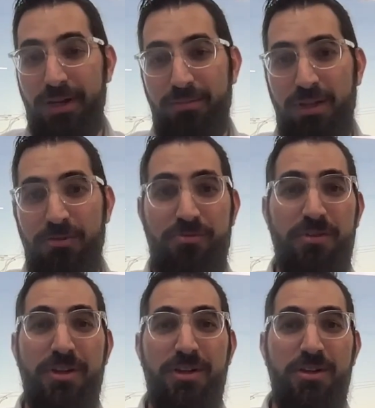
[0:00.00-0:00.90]
If
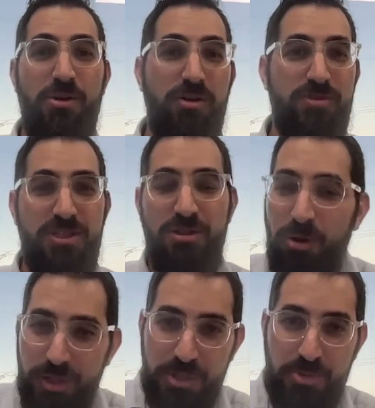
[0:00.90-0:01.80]
you have
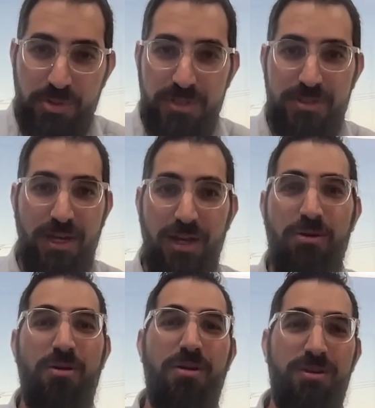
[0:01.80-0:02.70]
zero interest at
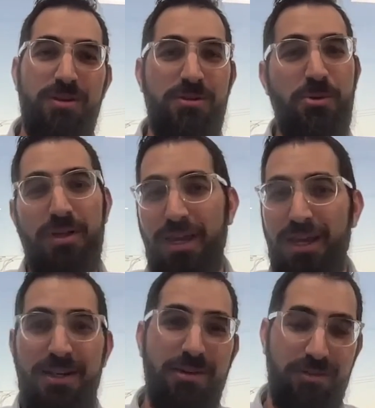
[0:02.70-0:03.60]
all in doing
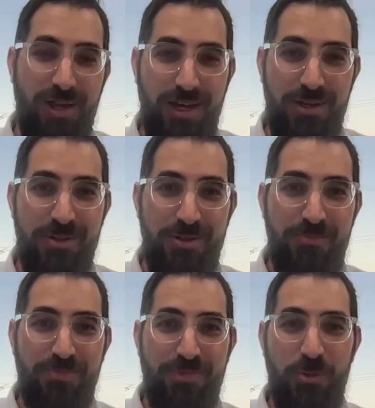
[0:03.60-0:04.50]
any of that,
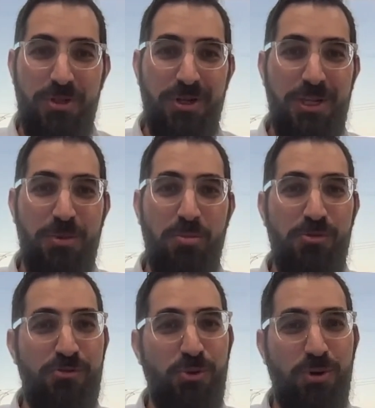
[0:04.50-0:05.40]
we talked about
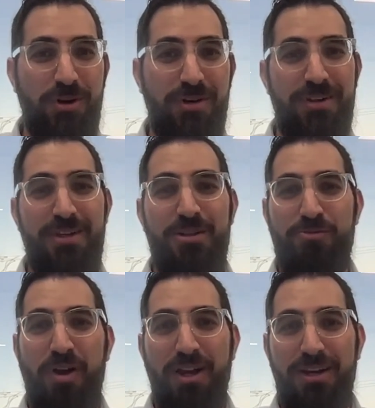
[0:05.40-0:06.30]
before,
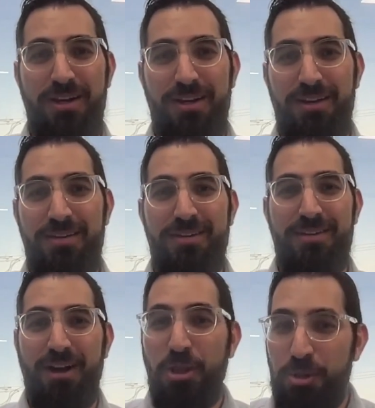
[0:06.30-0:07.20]
finding
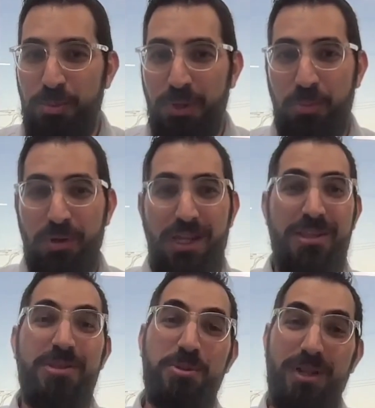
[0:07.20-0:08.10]
other people
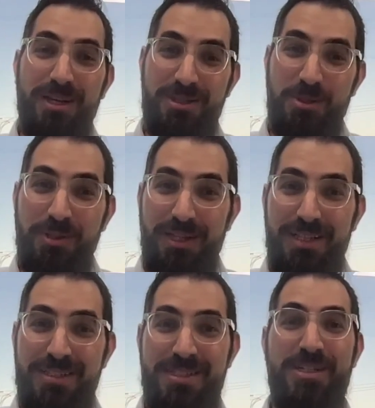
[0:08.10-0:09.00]
that do like doing
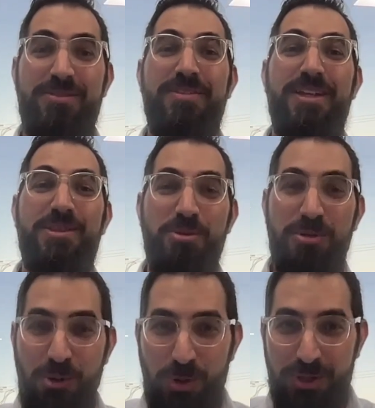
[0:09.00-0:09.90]
that stuff, that do
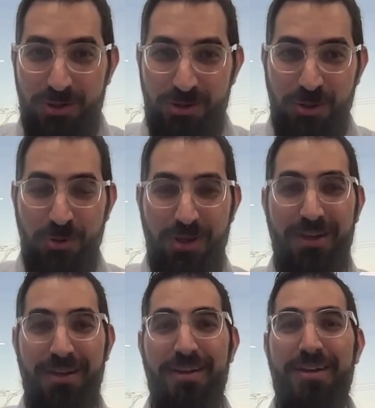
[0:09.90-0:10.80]
know what they're doing,
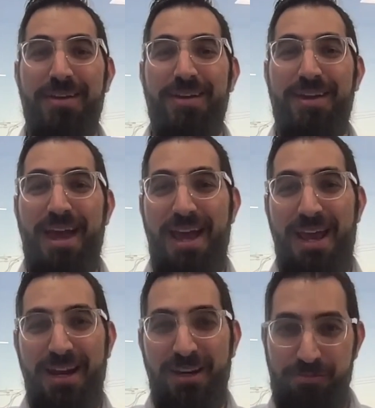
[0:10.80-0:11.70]

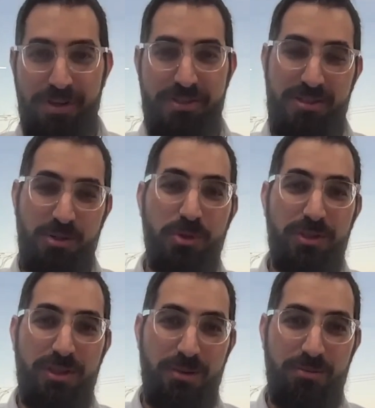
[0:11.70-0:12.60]
and investing with
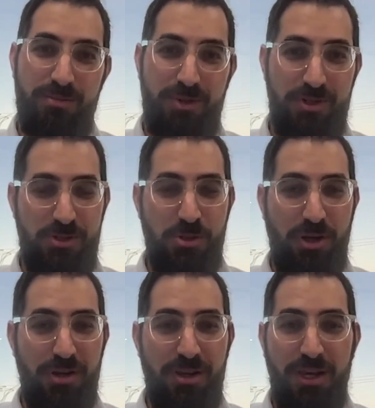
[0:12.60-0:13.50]
them, because you
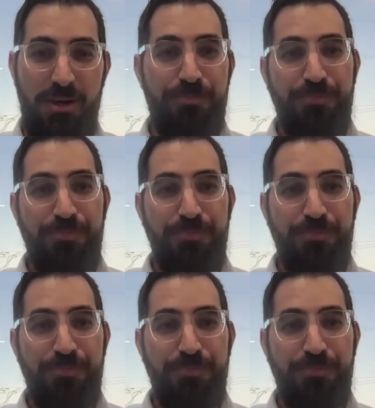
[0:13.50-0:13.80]
can get